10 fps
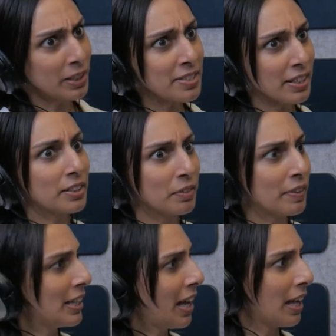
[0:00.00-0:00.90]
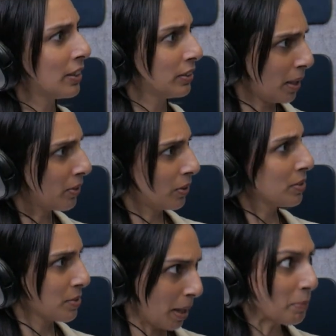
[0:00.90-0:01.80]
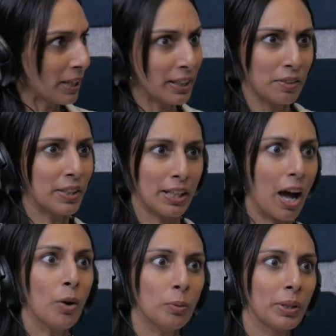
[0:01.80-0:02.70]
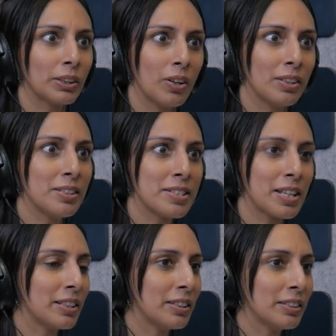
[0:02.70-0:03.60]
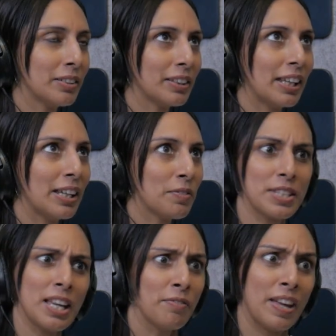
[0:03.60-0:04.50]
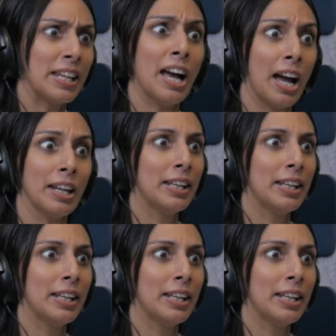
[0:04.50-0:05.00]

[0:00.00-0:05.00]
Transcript: always rated very high I mean, like even now, McDonald's and KFC are very